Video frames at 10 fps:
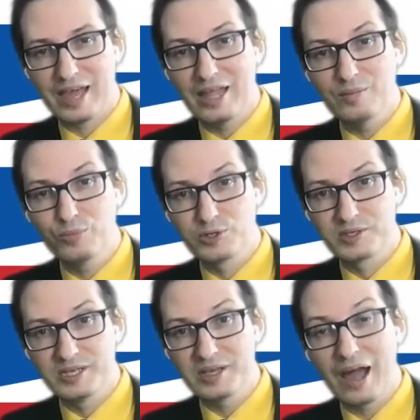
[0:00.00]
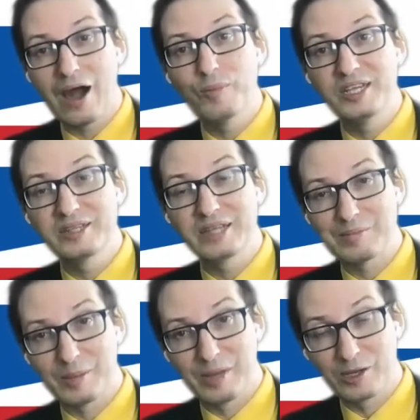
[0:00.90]
n posting, how many
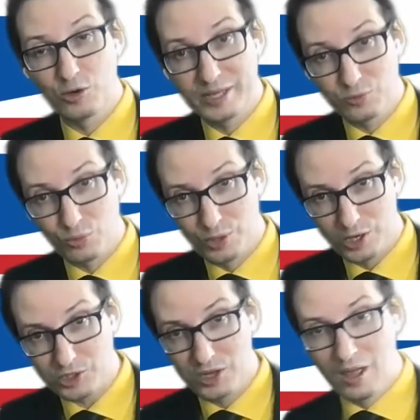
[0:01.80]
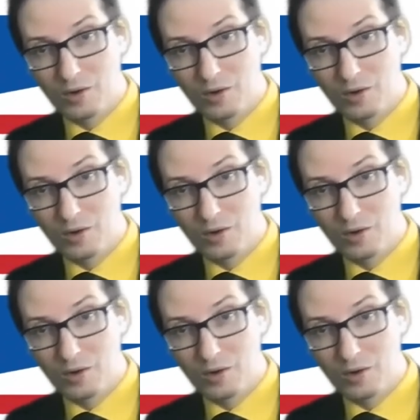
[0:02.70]
times am I going to merge?